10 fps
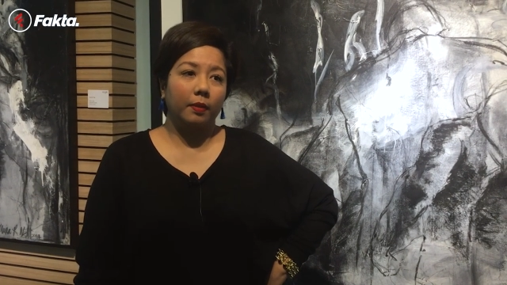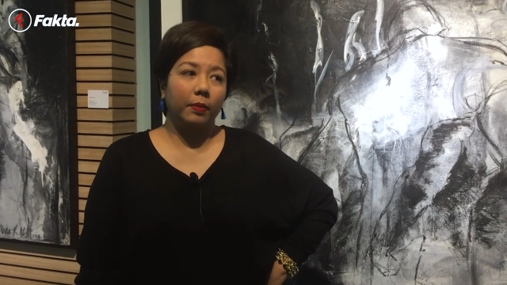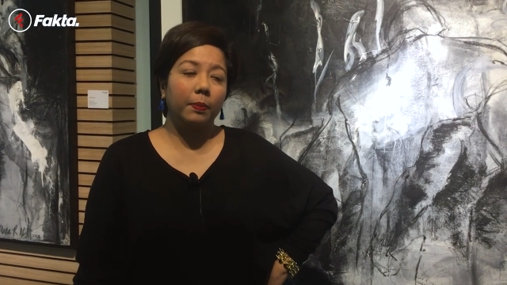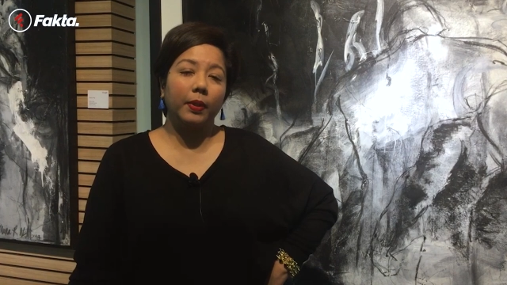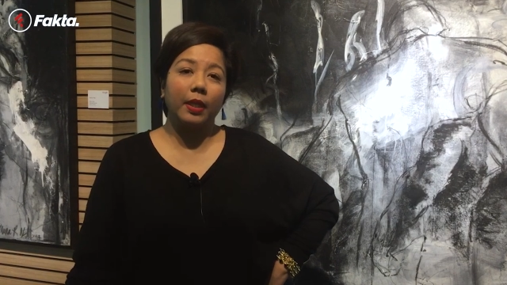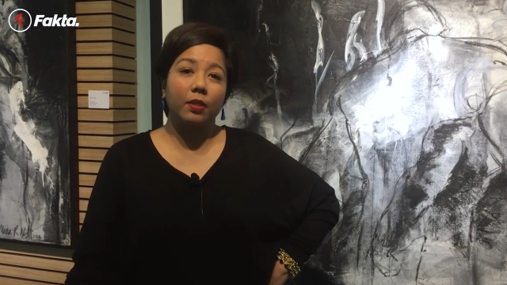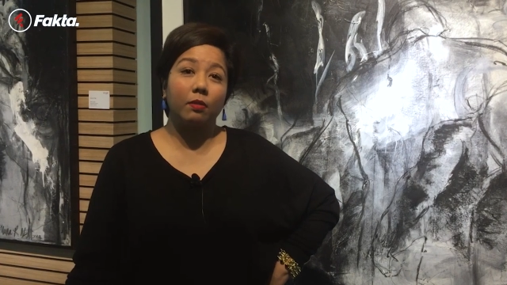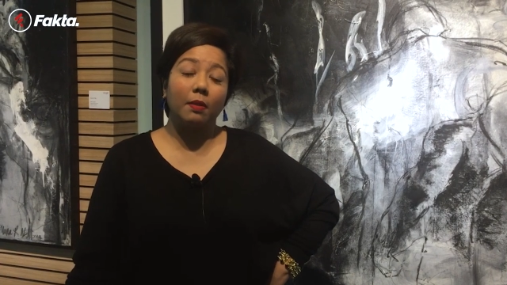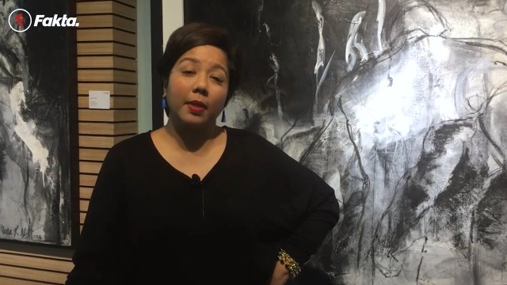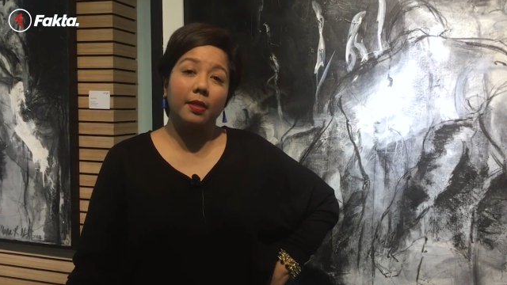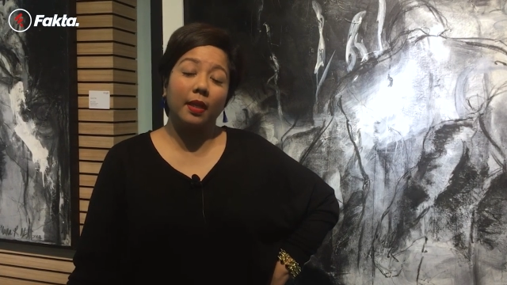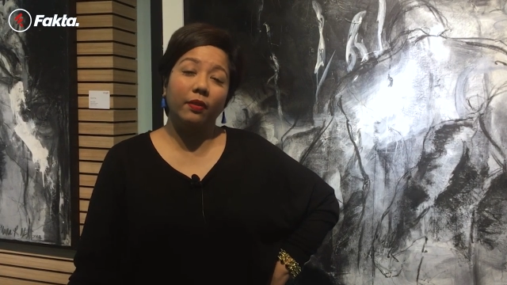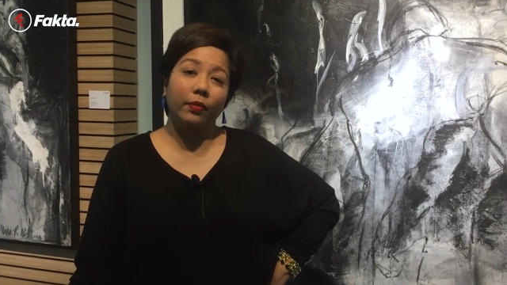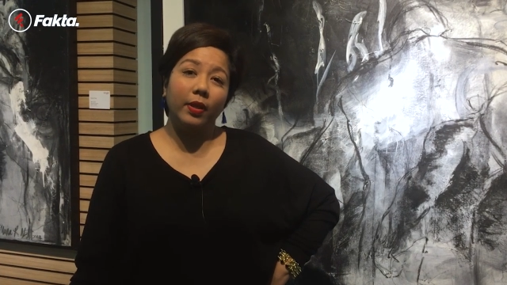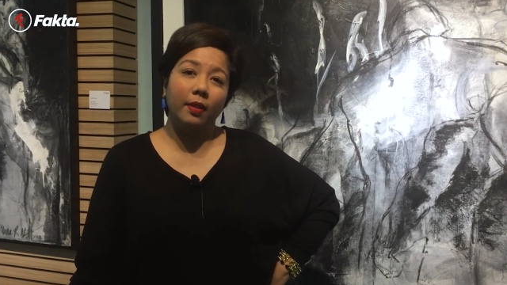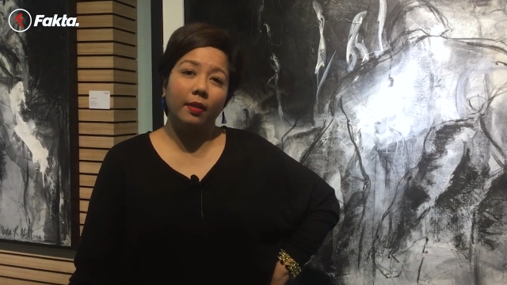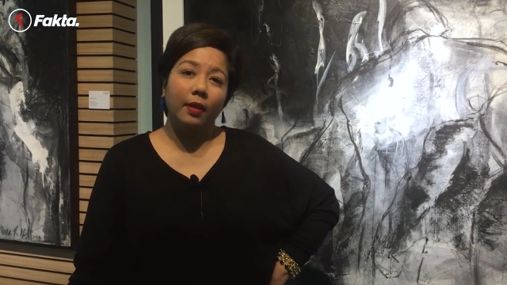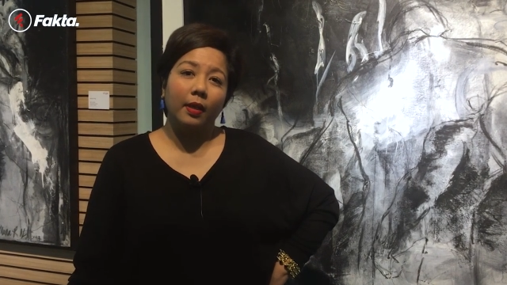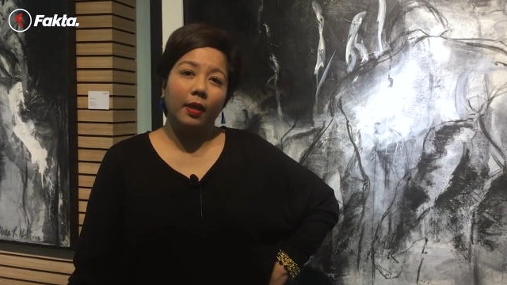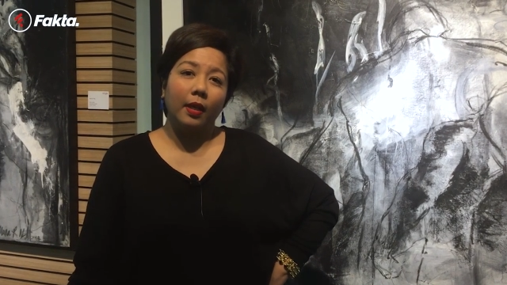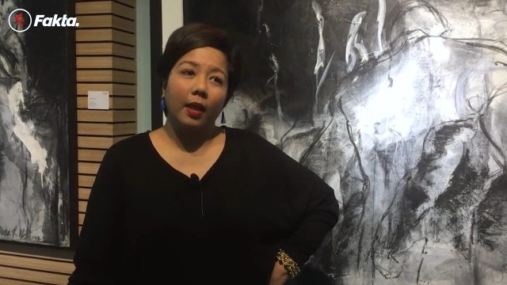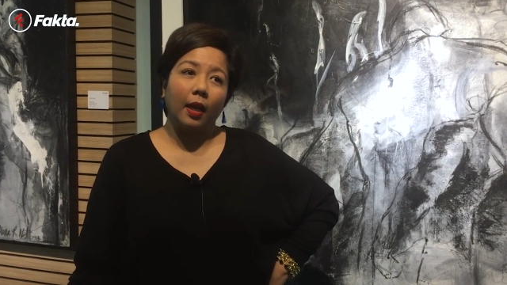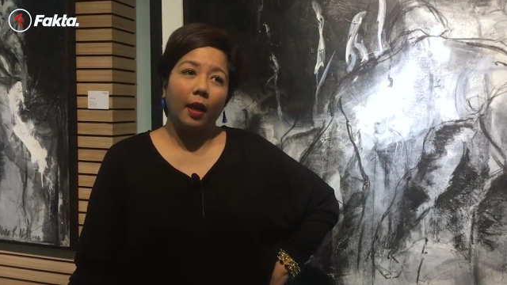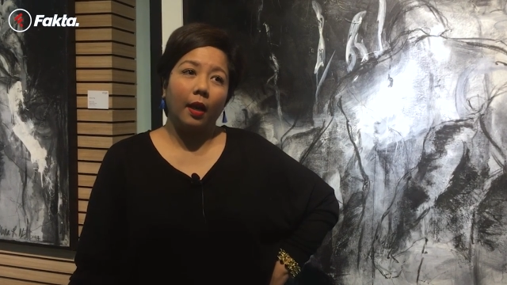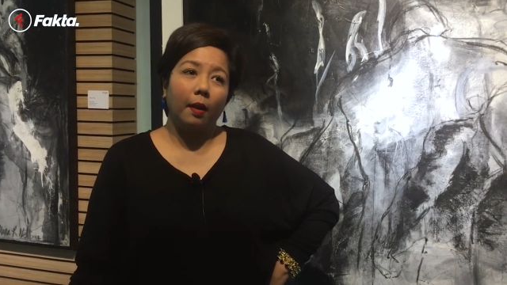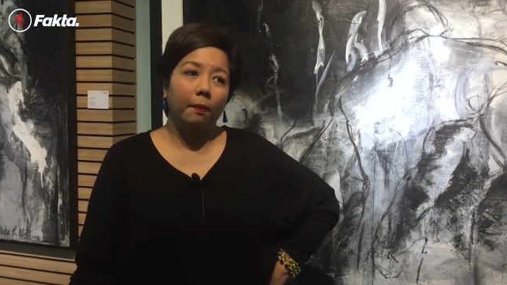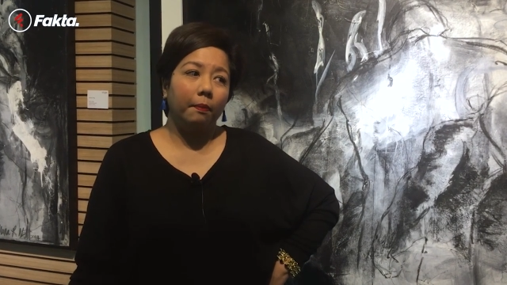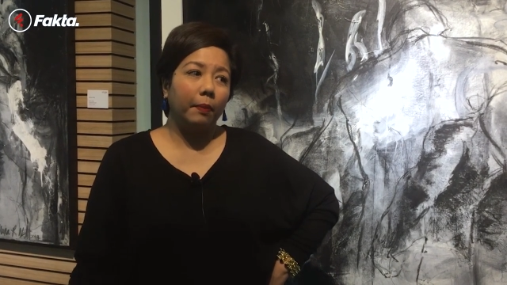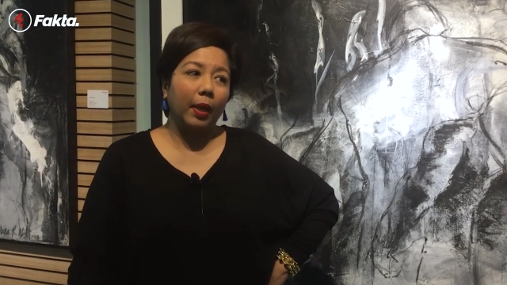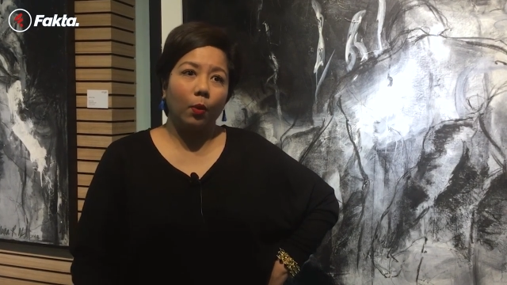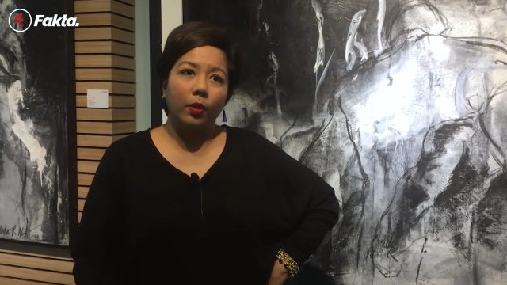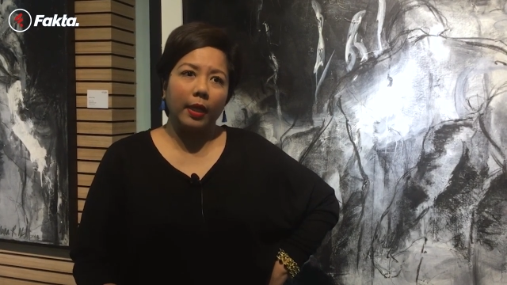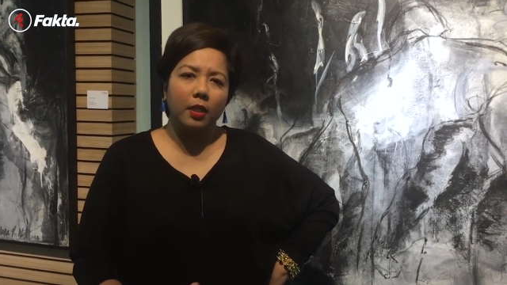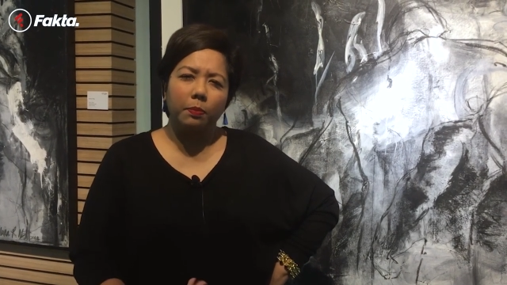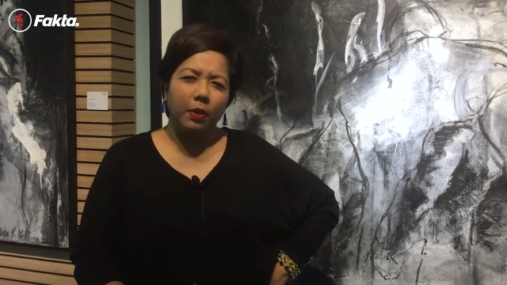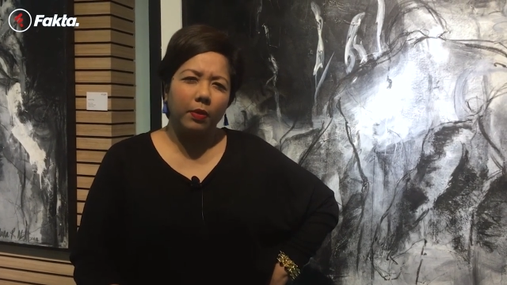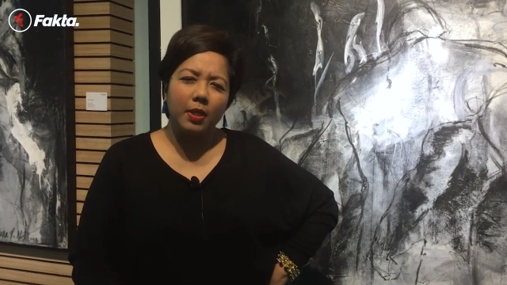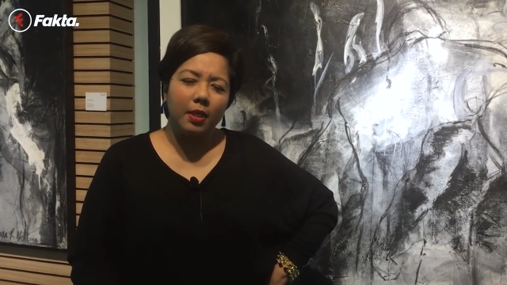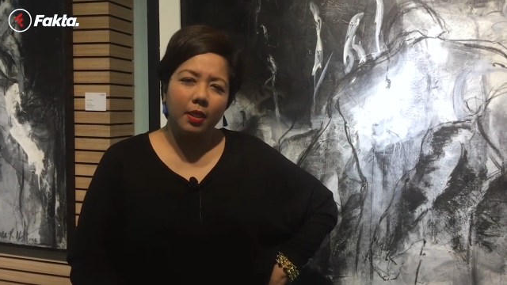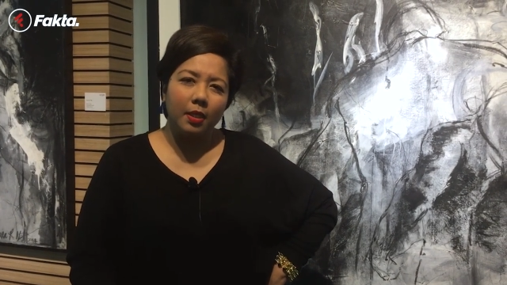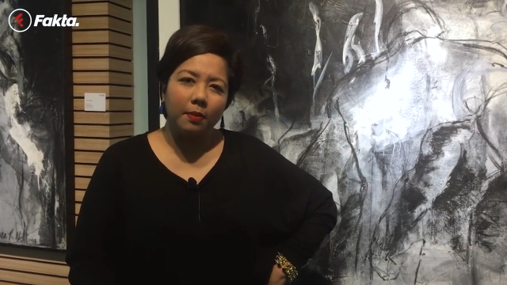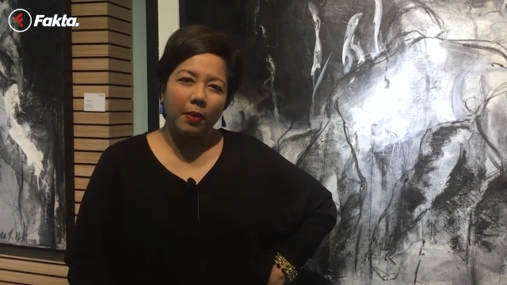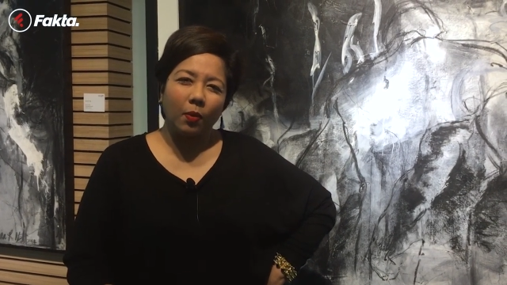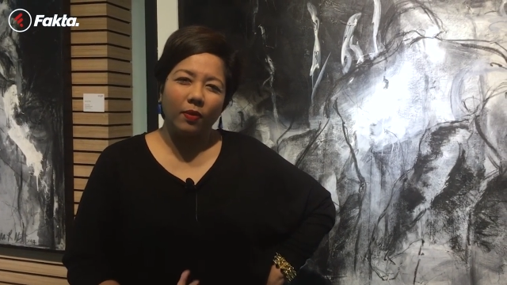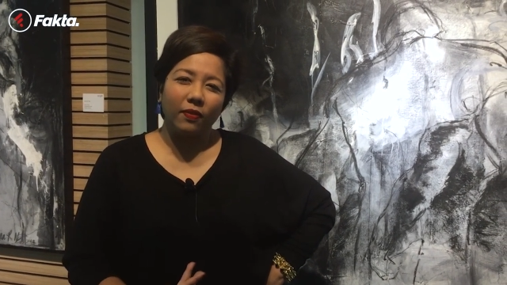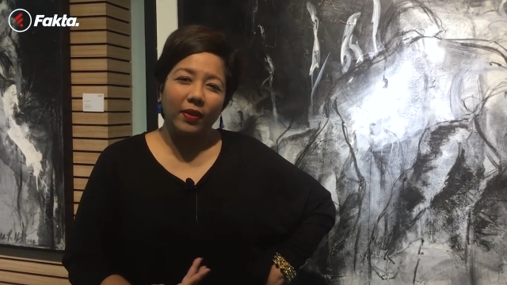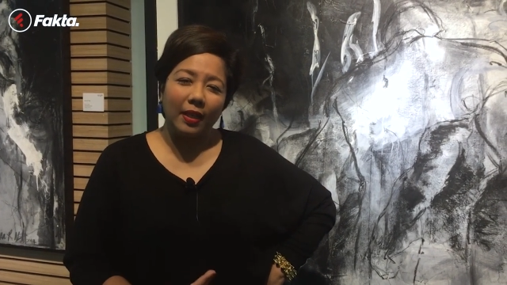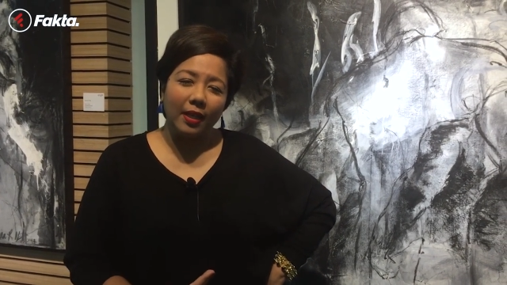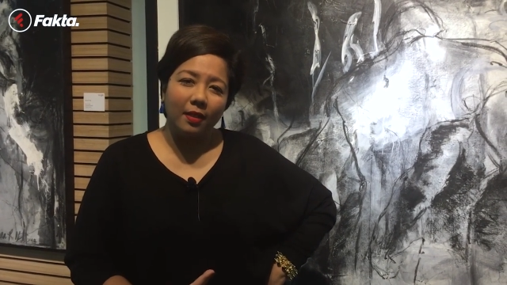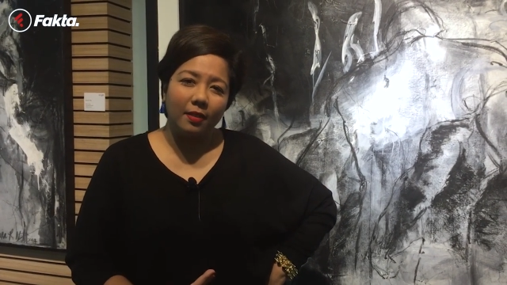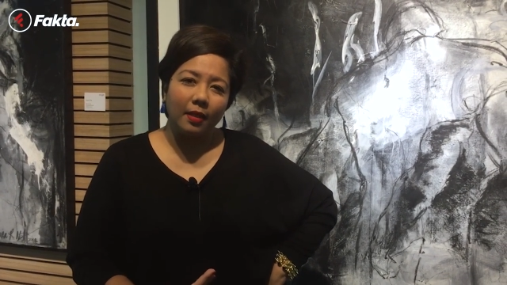People I surround myself with, my own experiences, my own feelings.